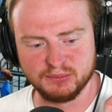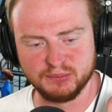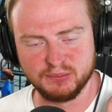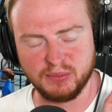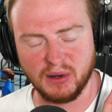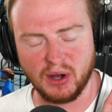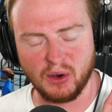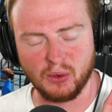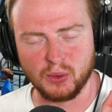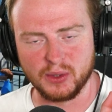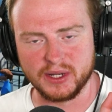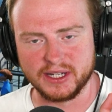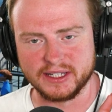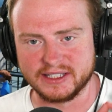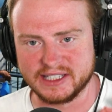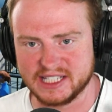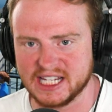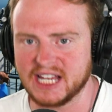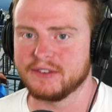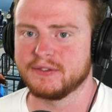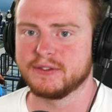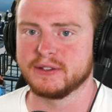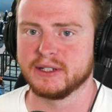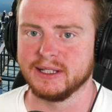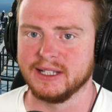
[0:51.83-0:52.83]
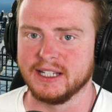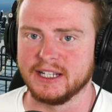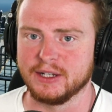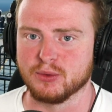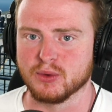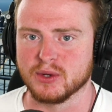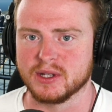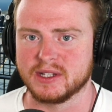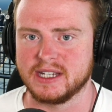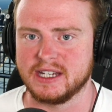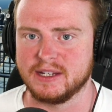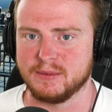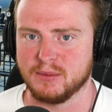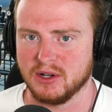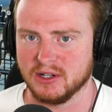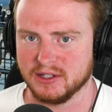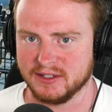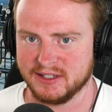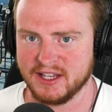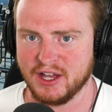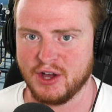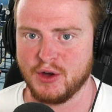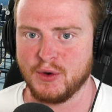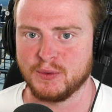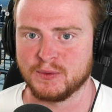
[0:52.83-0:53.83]
but we definitely redeem
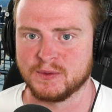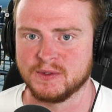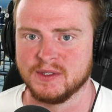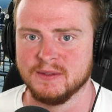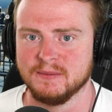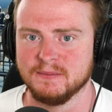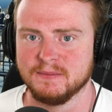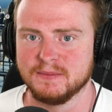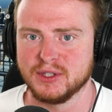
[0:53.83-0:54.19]
ourselves.